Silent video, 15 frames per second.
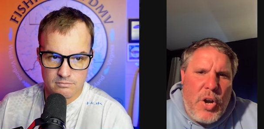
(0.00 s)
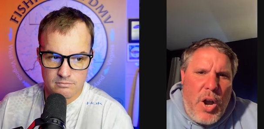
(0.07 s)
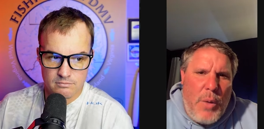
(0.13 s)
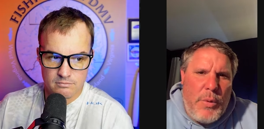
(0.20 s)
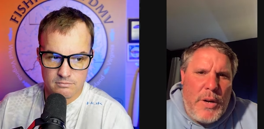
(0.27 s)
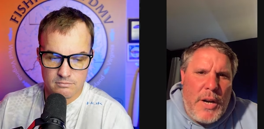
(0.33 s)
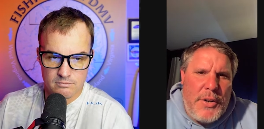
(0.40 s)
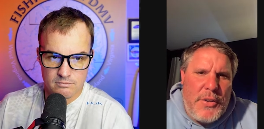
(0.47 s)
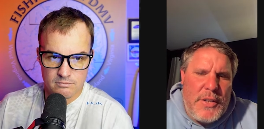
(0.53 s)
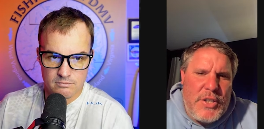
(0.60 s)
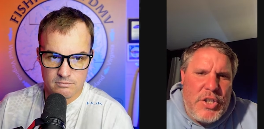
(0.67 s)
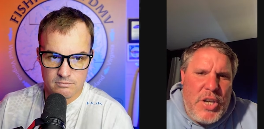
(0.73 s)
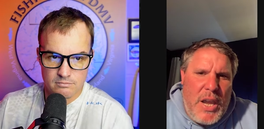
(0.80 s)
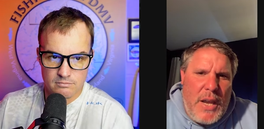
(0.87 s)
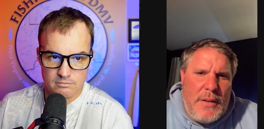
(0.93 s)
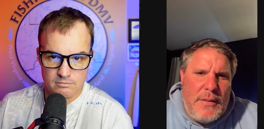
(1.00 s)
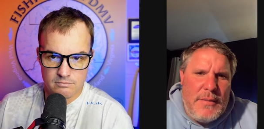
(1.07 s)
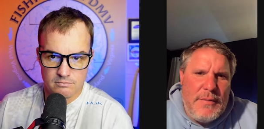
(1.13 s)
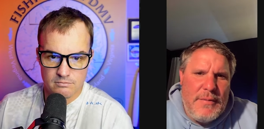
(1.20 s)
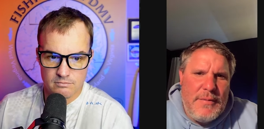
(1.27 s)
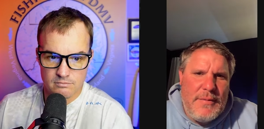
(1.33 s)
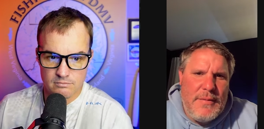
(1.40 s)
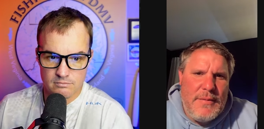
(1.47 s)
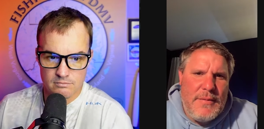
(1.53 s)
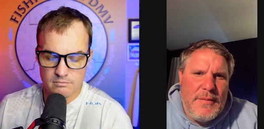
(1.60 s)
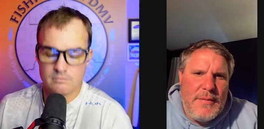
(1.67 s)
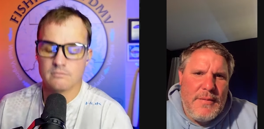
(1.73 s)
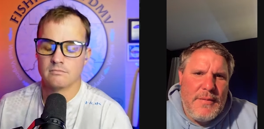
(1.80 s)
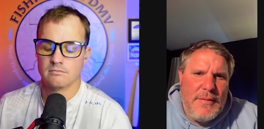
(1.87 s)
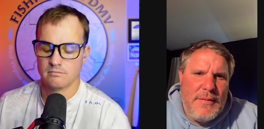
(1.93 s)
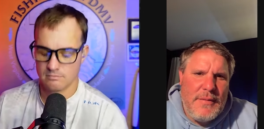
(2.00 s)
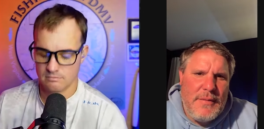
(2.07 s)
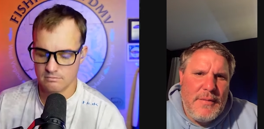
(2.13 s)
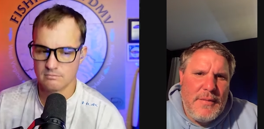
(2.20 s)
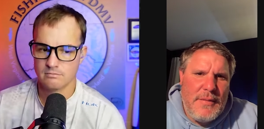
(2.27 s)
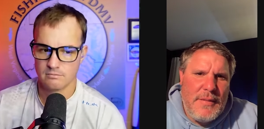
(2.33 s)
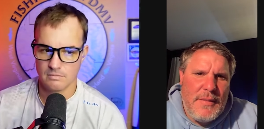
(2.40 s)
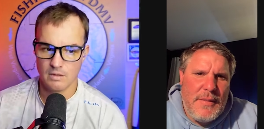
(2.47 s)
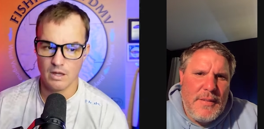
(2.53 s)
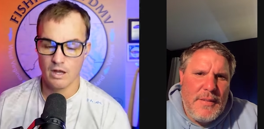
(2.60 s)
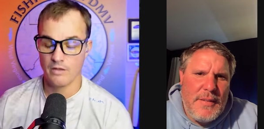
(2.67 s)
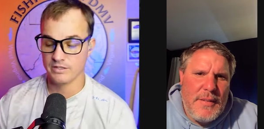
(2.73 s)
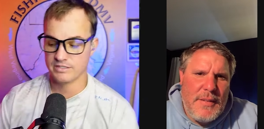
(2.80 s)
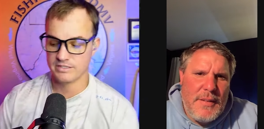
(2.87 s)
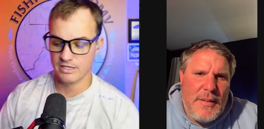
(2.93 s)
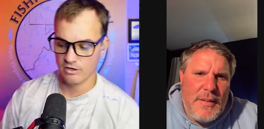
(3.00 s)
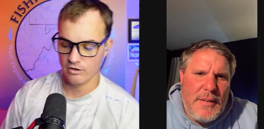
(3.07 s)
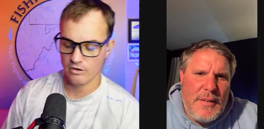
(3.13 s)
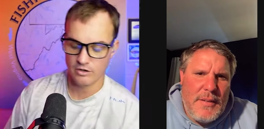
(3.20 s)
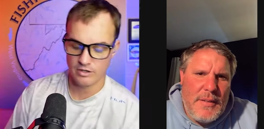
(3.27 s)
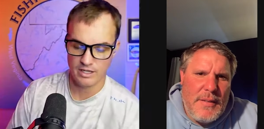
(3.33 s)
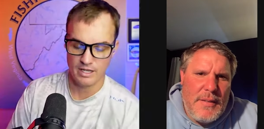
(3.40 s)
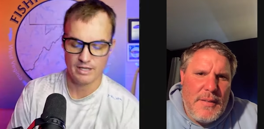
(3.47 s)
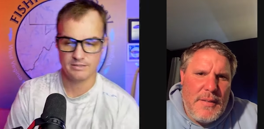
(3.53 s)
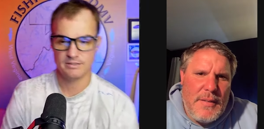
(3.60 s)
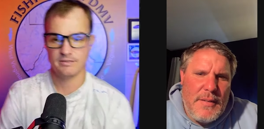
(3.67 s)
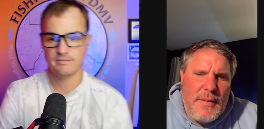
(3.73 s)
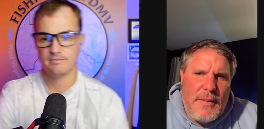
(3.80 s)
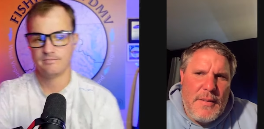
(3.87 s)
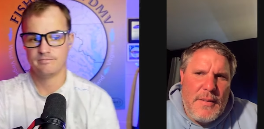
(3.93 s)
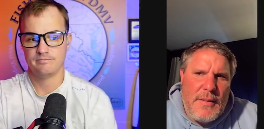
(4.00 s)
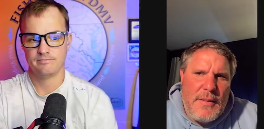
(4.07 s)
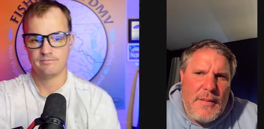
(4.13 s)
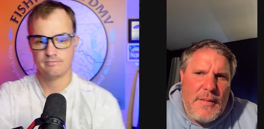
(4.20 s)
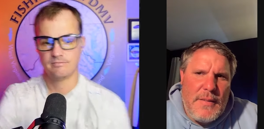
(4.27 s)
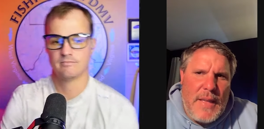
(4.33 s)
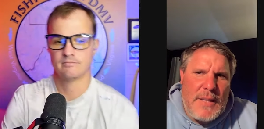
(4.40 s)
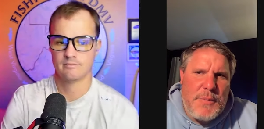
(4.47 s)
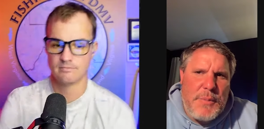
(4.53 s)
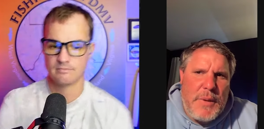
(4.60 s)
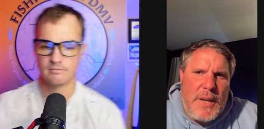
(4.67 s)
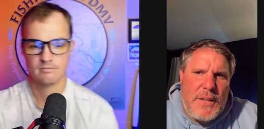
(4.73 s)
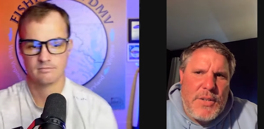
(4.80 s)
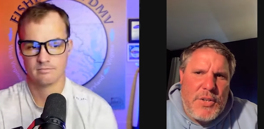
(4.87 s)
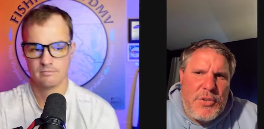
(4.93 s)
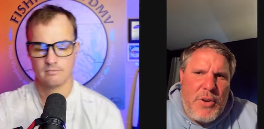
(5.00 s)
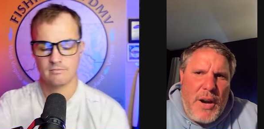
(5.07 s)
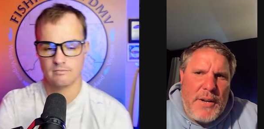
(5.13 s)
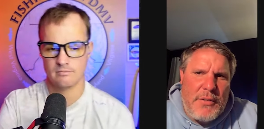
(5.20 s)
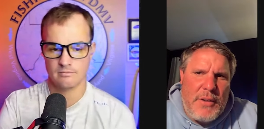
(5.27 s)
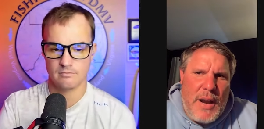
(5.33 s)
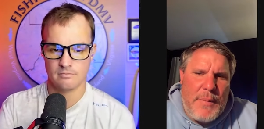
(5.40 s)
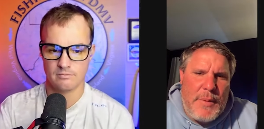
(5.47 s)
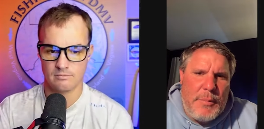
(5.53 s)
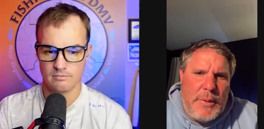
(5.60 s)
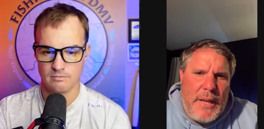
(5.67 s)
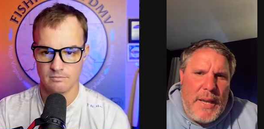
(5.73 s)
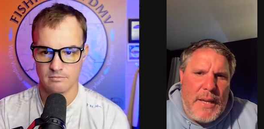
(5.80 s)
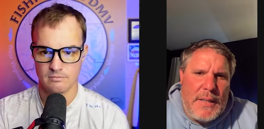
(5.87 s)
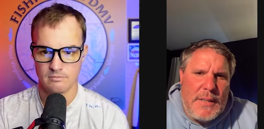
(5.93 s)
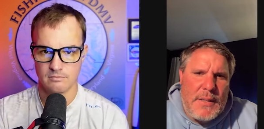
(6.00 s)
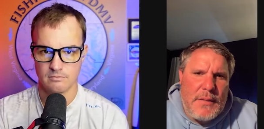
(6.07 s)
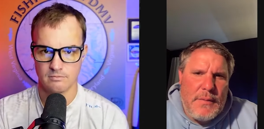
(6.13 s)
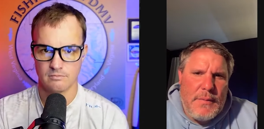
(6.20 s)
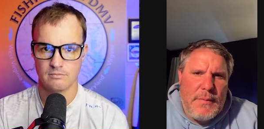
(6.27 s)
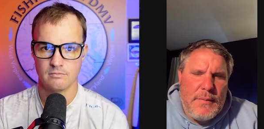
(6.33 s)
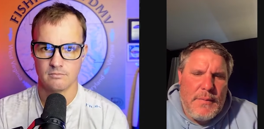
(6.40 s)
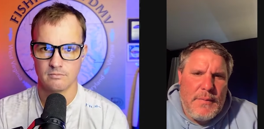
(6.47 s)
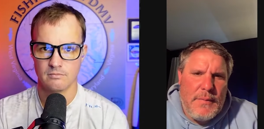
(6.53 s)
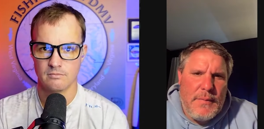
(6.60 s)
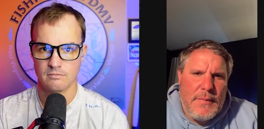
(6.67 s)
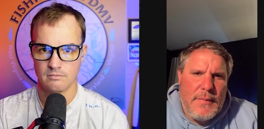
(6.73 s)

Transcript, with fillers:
Speaker 1: you ever caught one under the chin?
Speaker 2: On a stinger hook, yes.
Speaker 1: That's because they're trying to grab the blades.